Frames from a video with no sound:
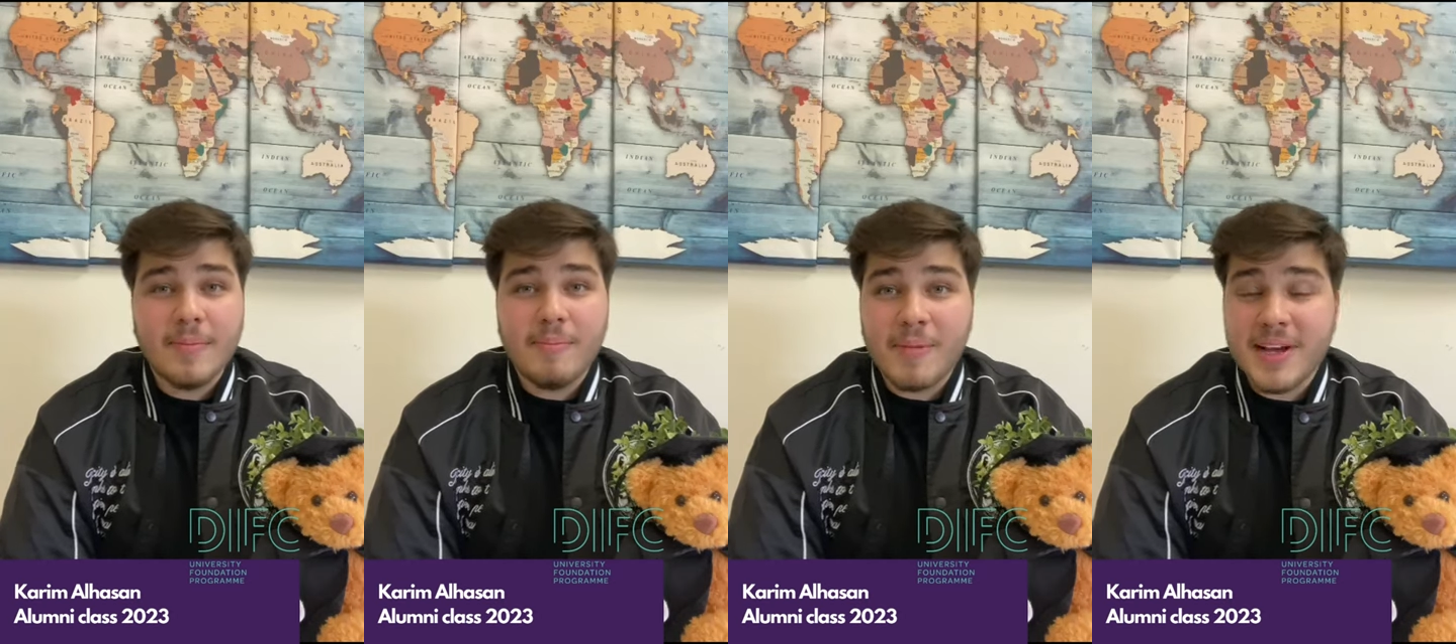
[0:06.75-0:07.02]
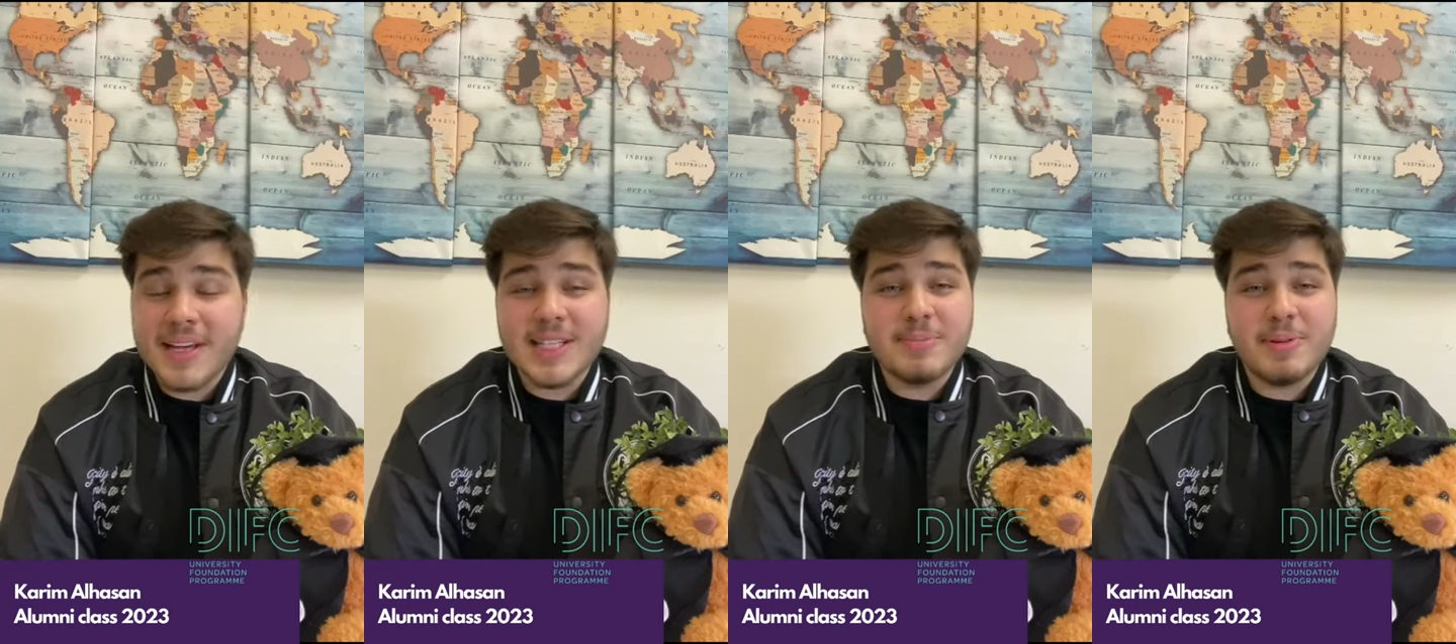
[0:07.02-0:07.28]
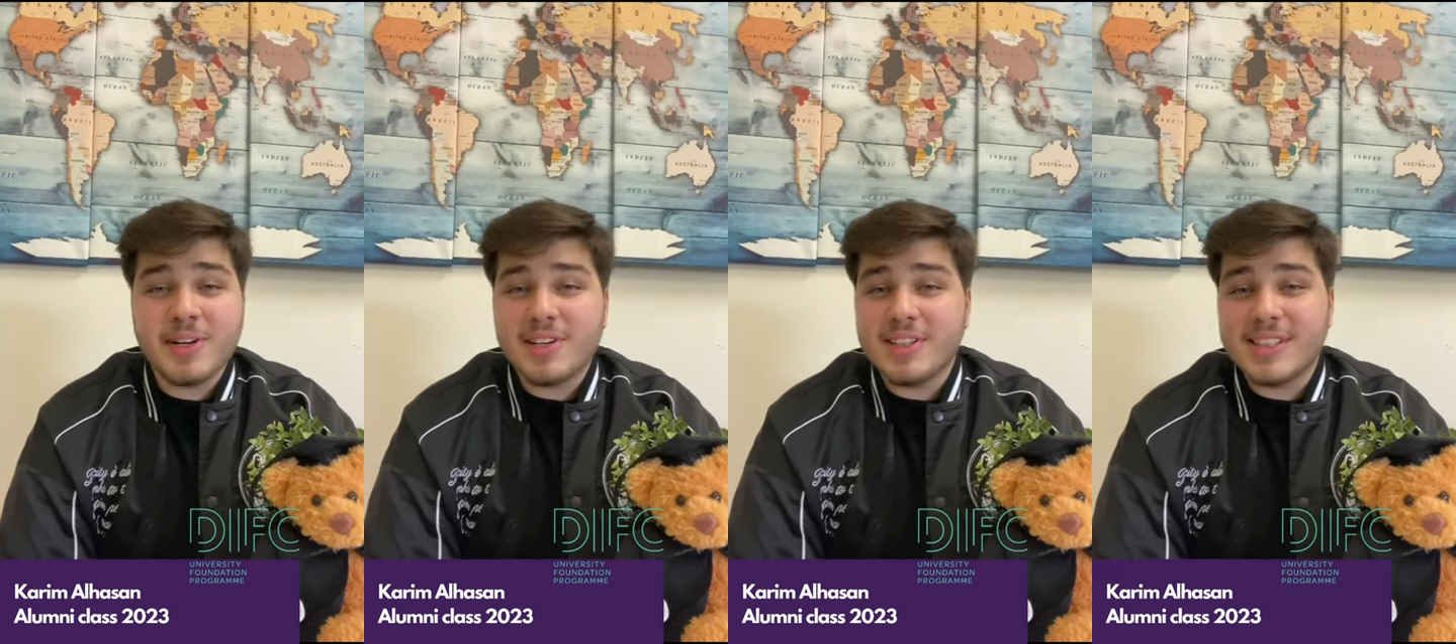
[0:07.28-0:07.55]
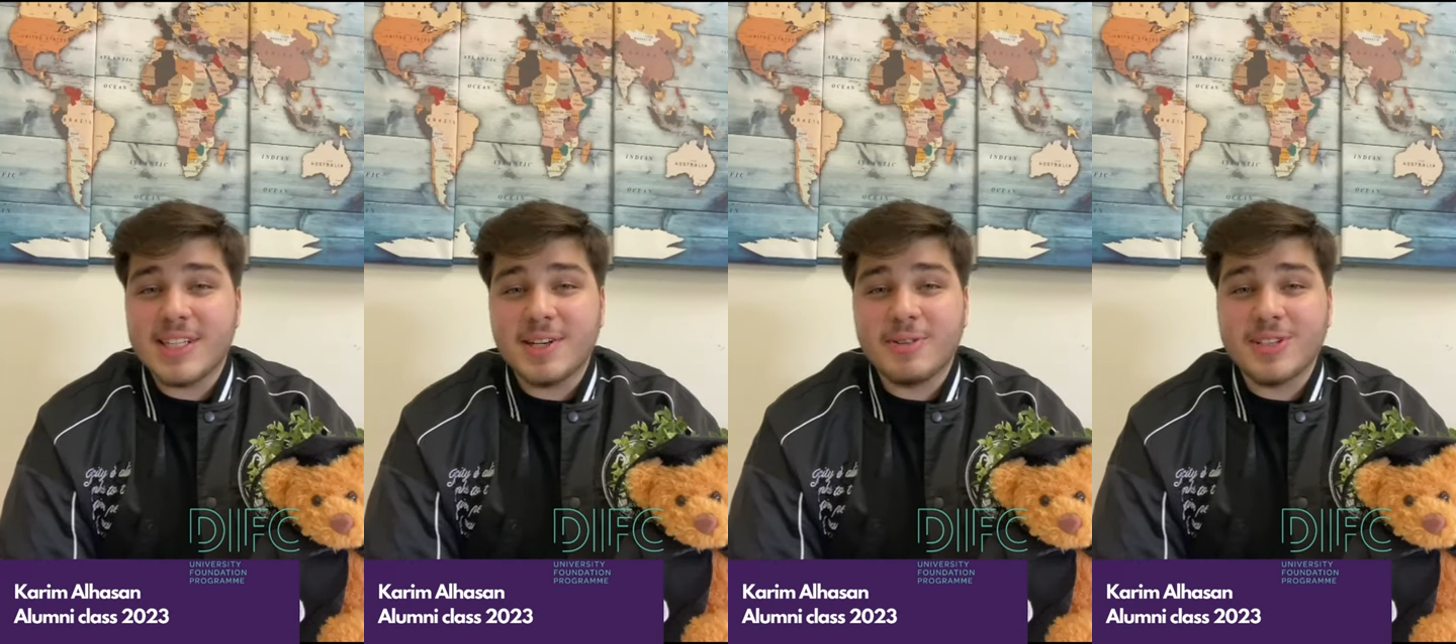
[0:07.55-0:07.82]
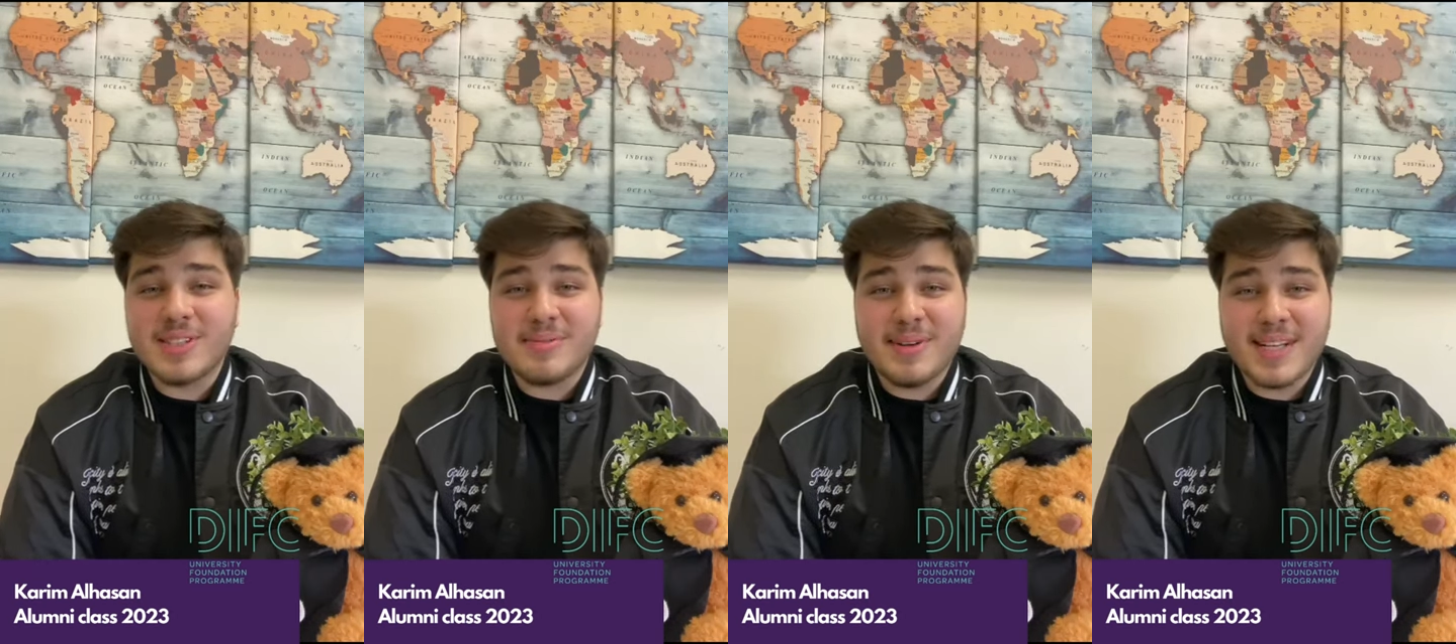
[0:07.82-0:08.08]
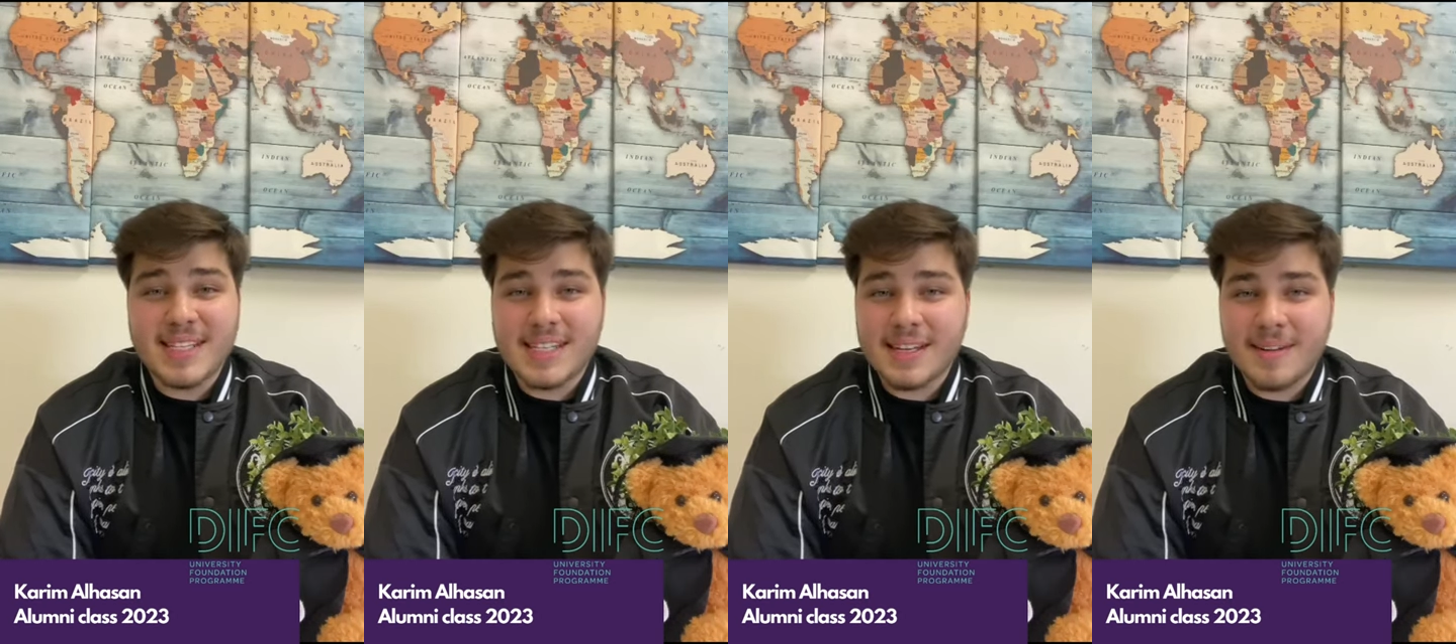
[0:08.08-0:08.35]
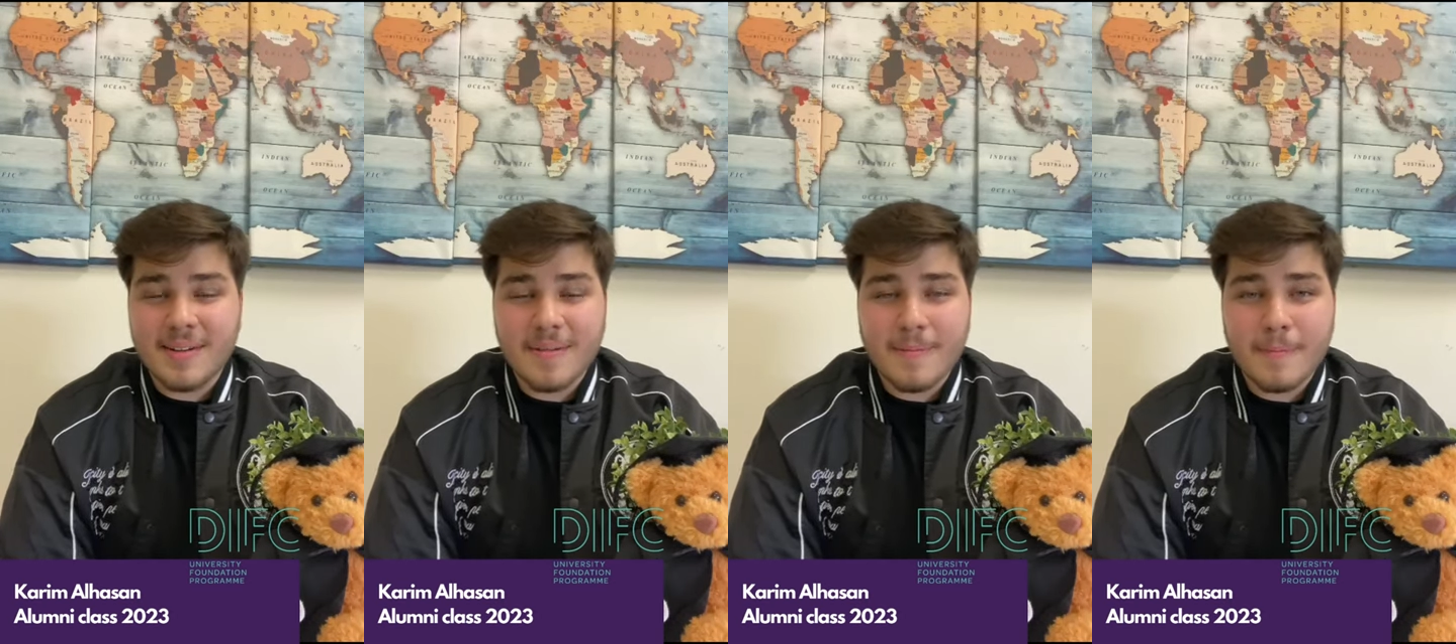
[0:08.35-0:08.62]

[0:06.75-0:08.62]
My experience here was amazing.